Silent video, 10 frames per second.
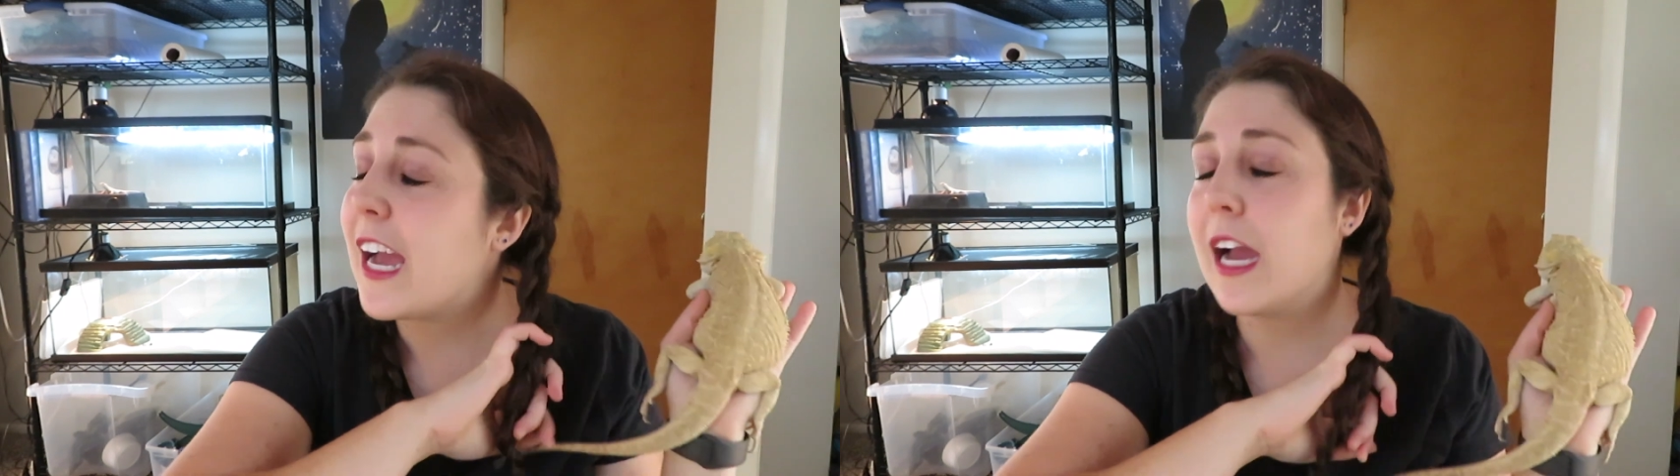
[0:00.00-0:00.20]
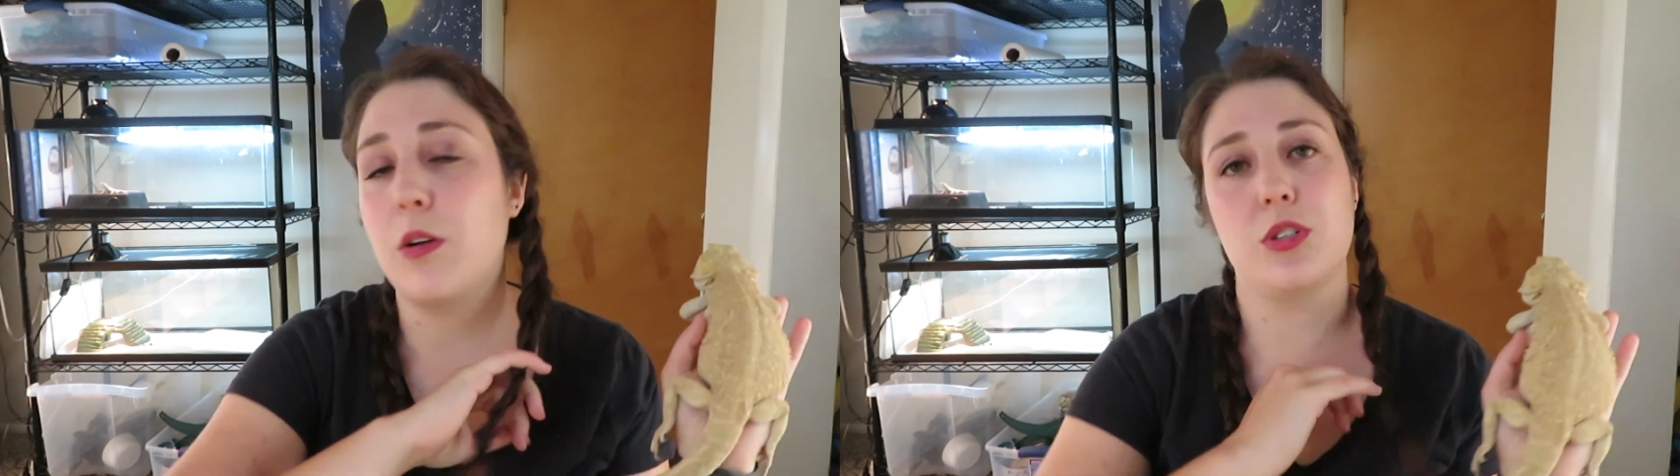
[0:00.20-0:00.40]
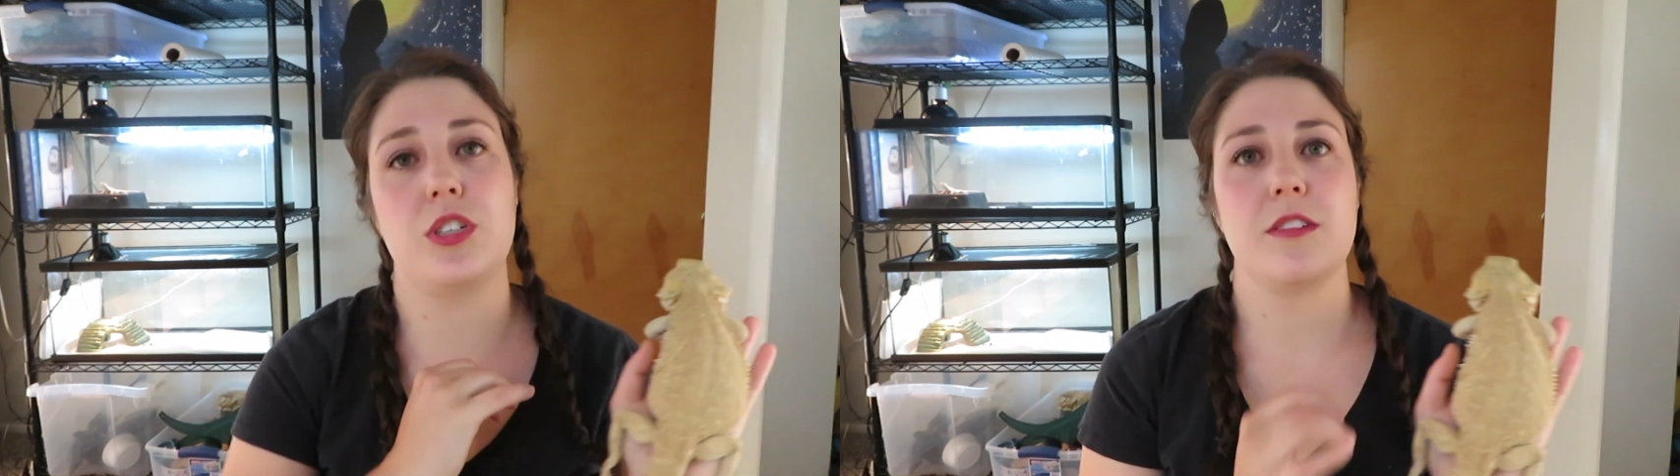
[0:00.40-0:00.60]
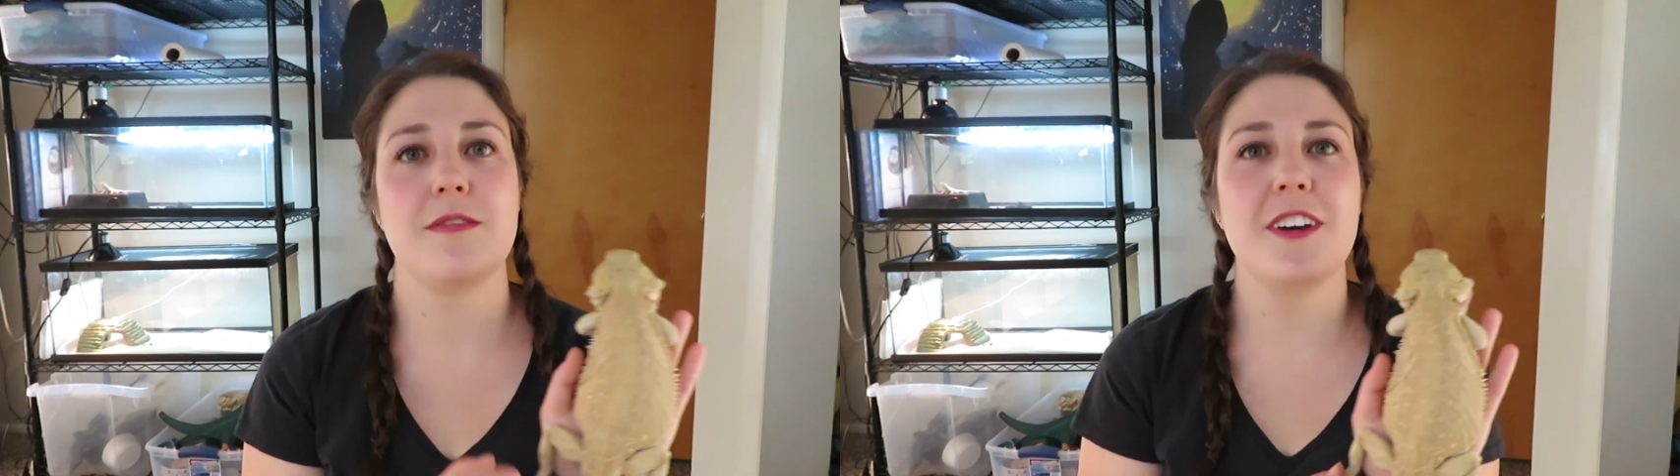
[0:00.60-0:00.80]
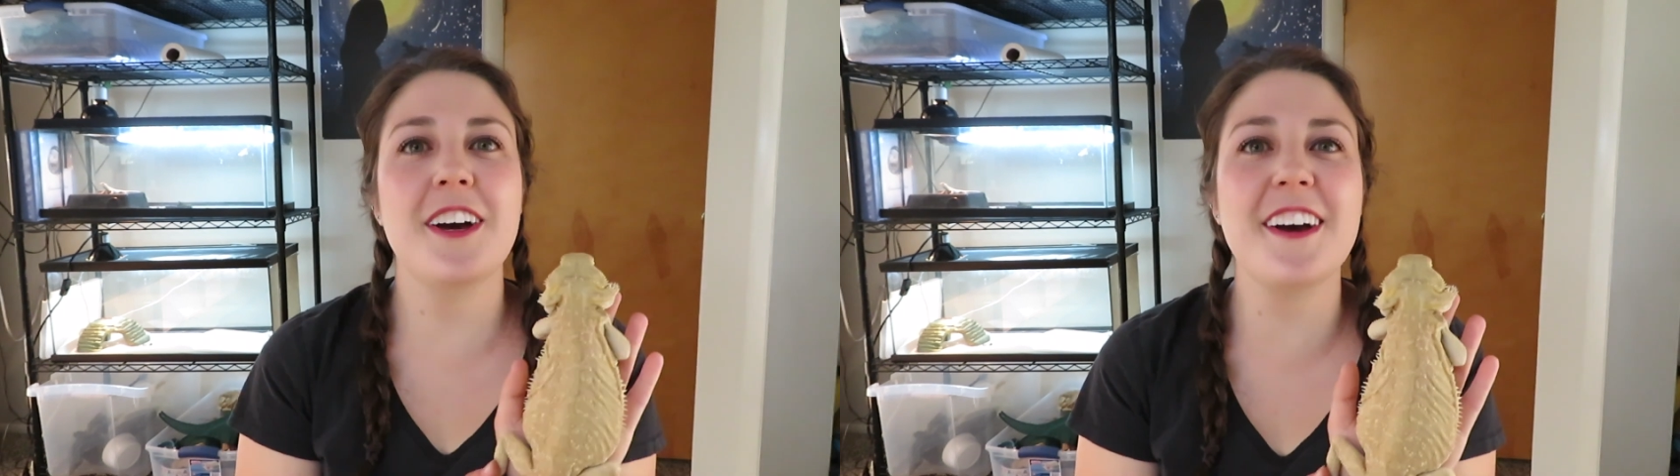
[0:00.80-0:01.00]
Ouch.
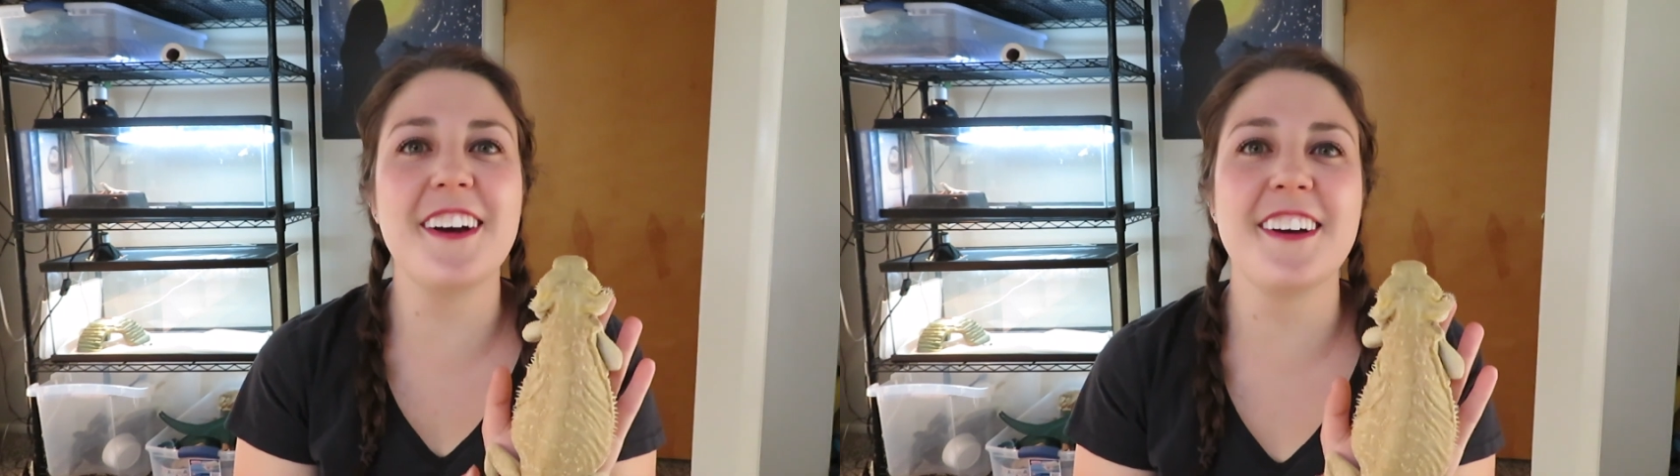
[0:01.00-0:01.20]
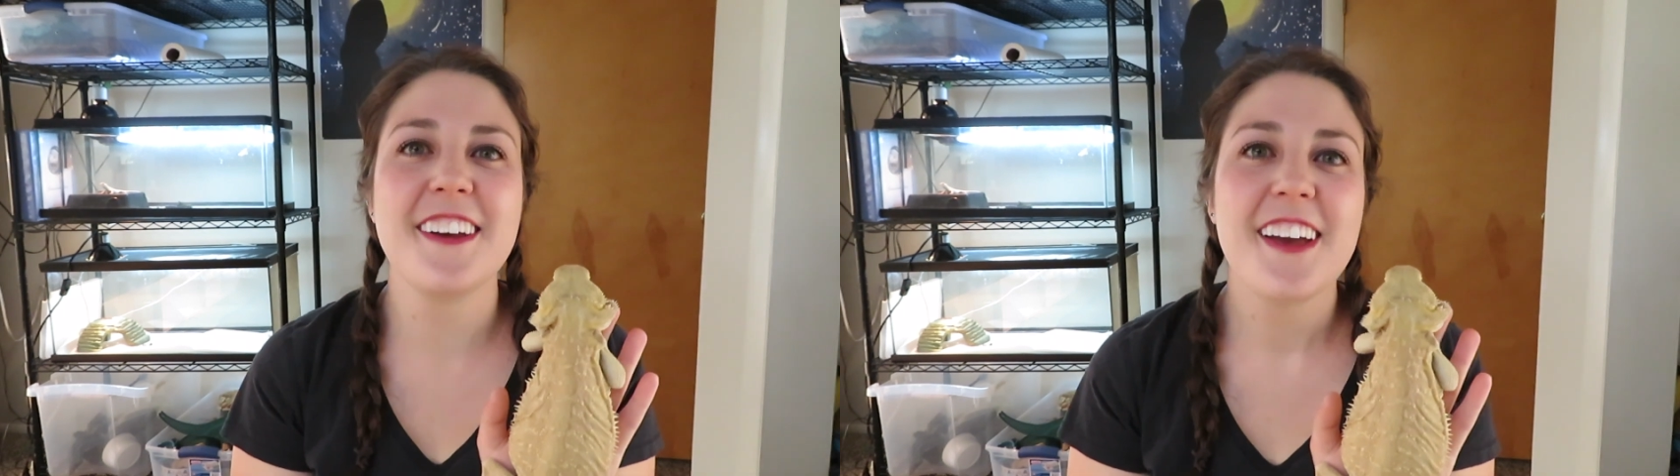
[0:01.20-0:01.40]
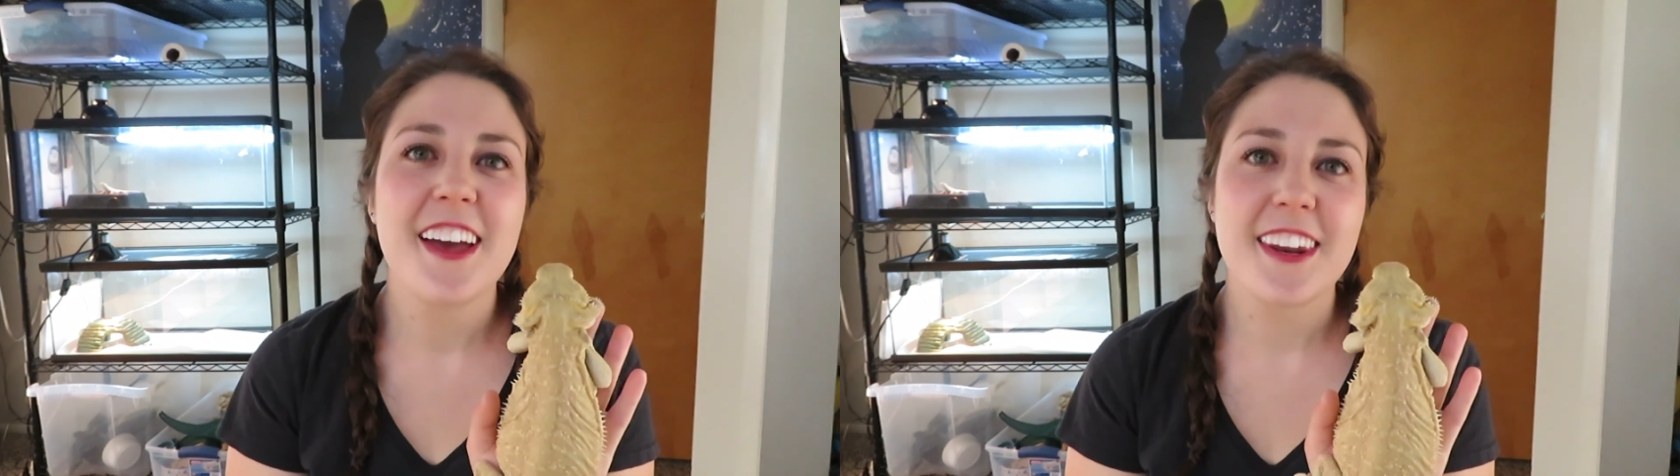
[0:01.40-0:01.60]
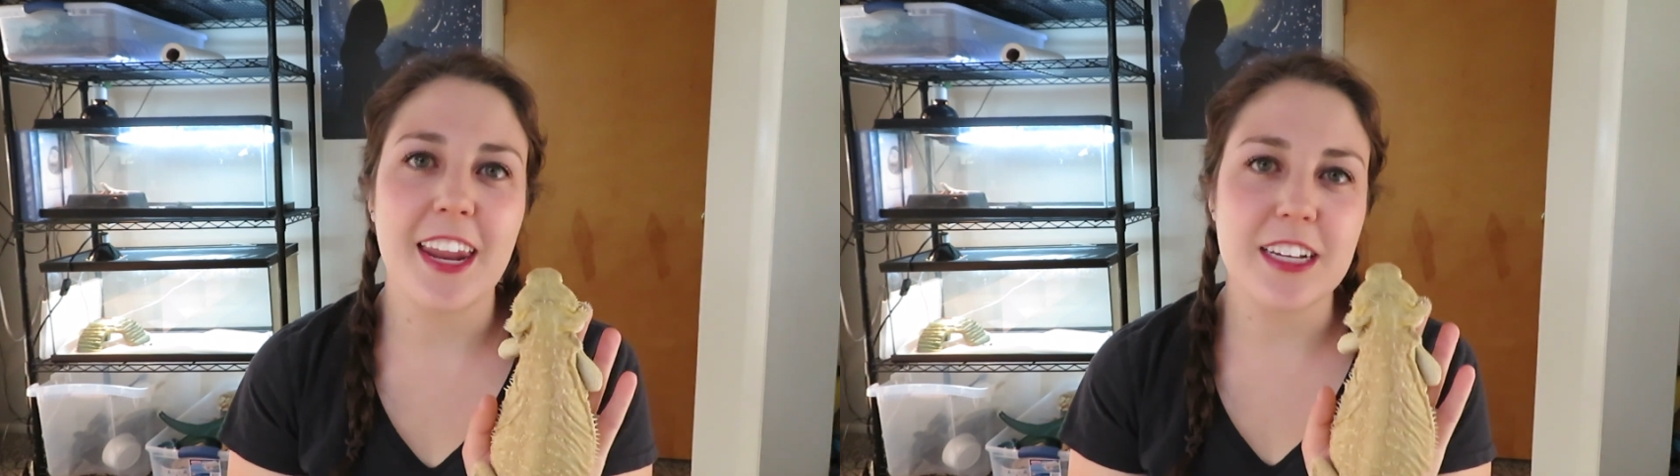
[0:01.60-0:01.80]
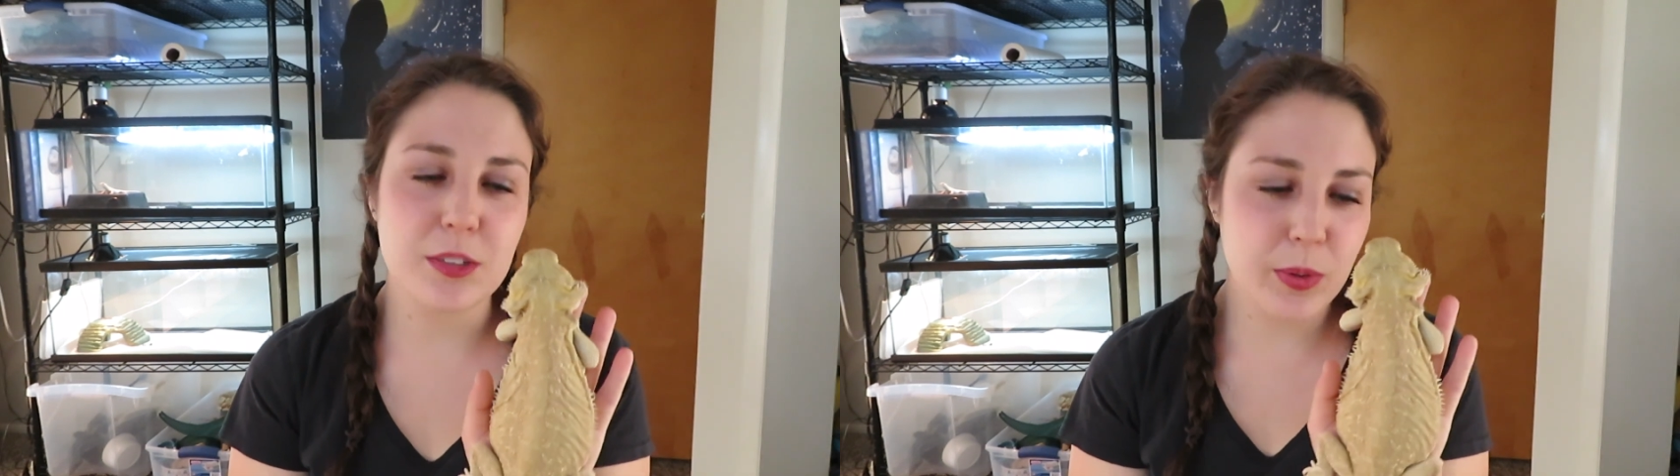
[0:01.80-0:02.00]

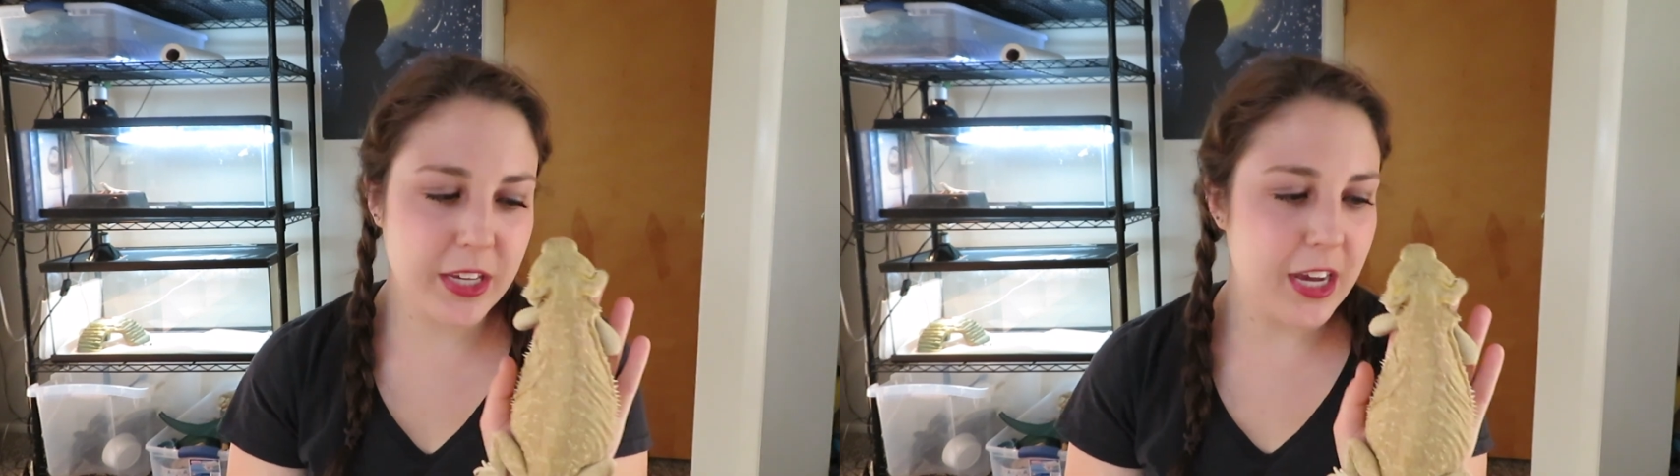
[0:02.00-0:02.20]
Next week